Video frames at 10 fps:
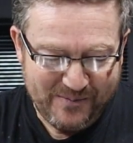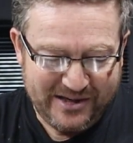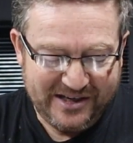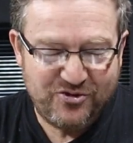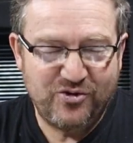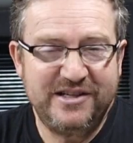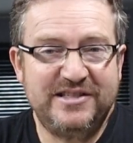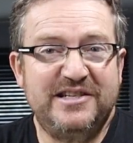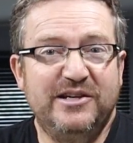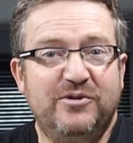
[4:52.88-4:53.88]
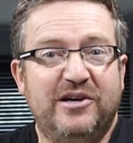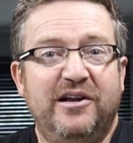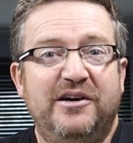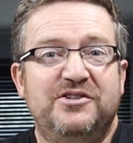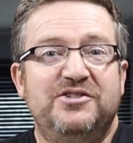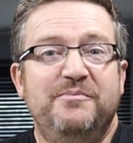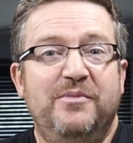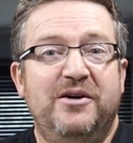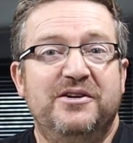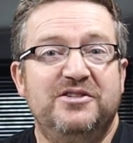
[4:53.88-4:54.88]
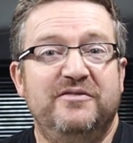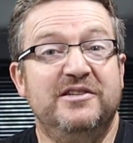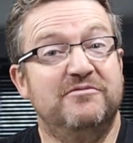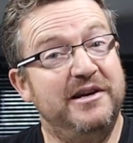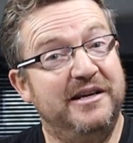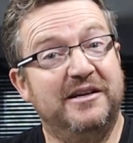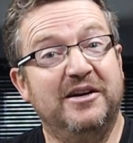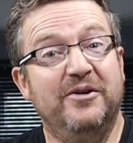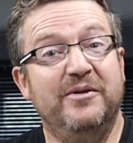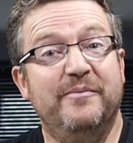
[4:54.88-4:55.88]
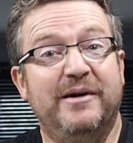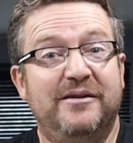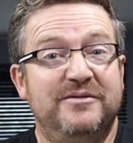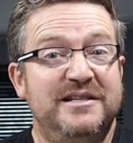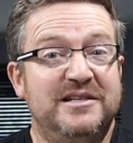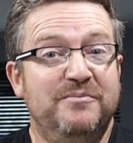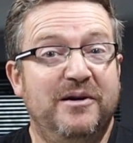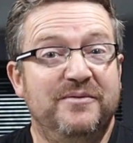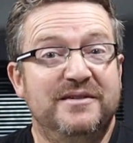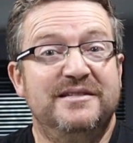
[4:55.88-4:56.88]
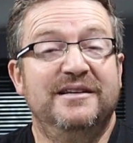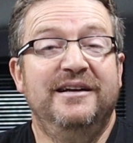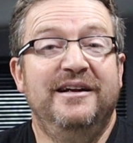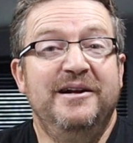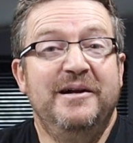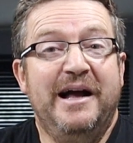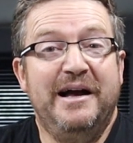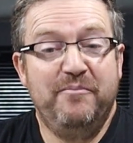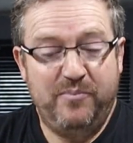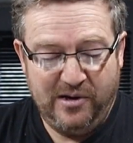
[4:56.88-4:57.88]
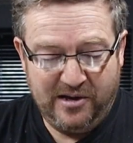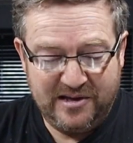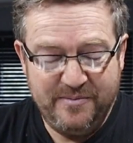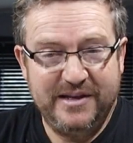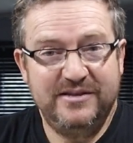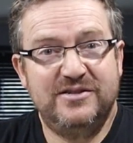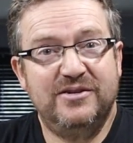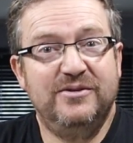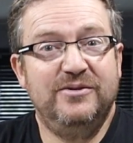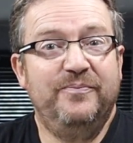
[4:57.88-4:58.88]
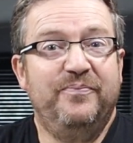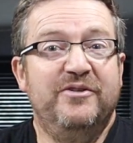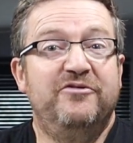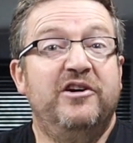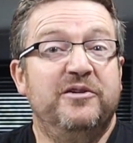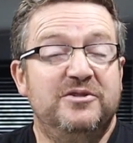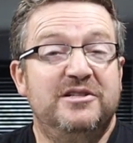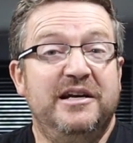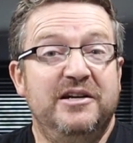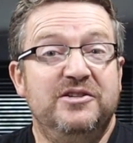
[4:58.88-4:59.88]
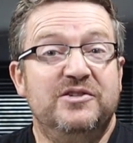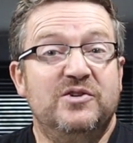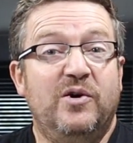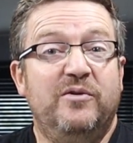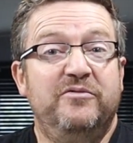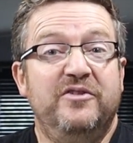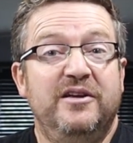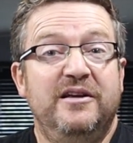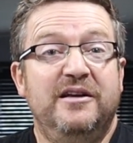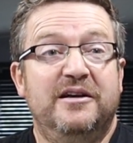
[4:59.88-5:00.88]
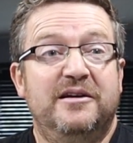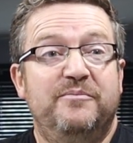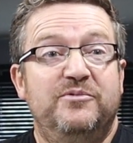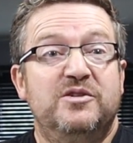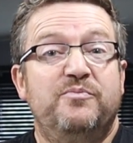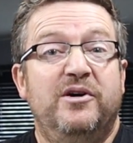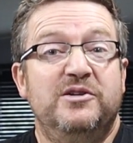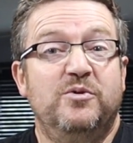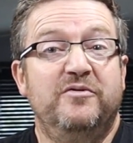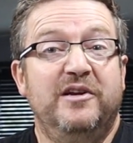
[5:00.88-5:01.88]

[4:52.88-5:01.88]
and we're going to try and steal the clutch in March if he's ready to go in about six months and plug him into the final stages of the uh, just prior to